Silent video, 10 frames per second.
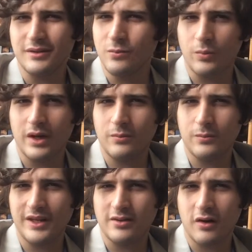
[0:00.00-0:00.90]
When
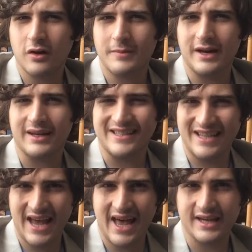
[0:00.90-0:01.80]
we talk about a
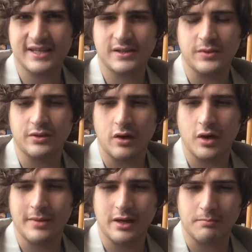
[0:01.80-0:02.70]
text, we talk
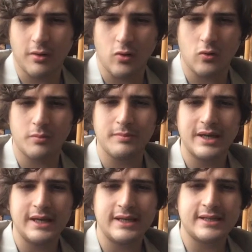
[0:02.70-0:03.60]
about a poem,
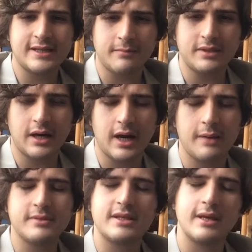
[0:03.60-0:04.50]

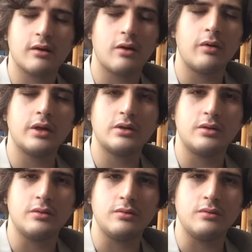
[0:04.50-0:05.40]
sometimes they're going
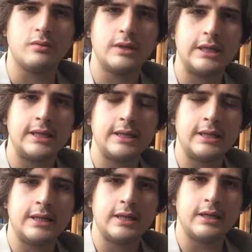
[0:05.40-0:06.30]
to
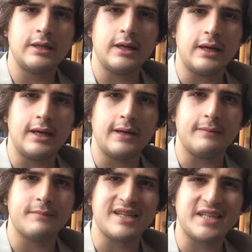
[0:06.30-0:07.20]
uh,
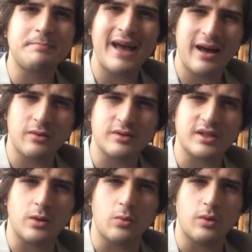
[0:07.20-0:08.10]
espouse
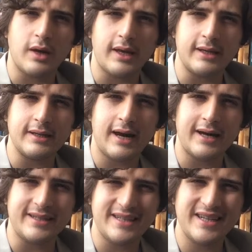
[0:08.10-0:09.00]
a, a
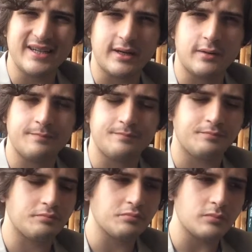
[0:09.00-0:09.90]
idea
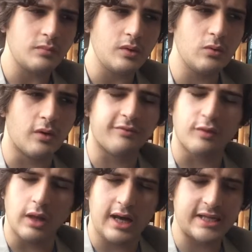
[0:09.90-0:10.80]
or a
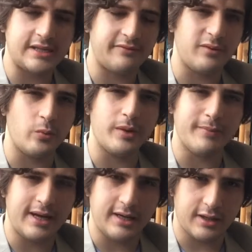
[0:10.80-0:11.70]
philosophy we
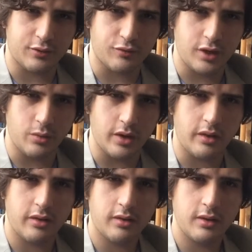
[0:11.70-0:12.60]
may not agree
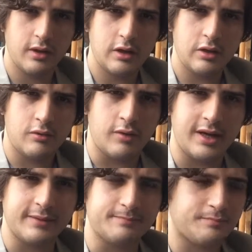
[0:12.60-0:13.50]
with, right?